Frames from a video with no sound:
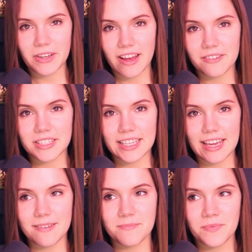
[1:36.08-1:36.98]
have a
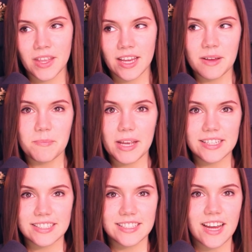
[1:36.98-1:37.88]
game
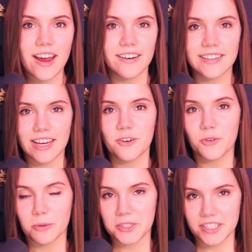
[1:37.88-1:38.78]
made entirely out of
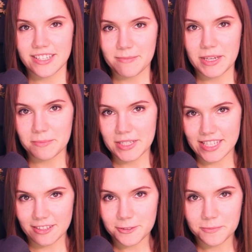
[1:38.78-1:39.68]
objects I made
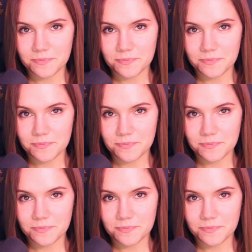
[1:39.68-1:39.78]
myself.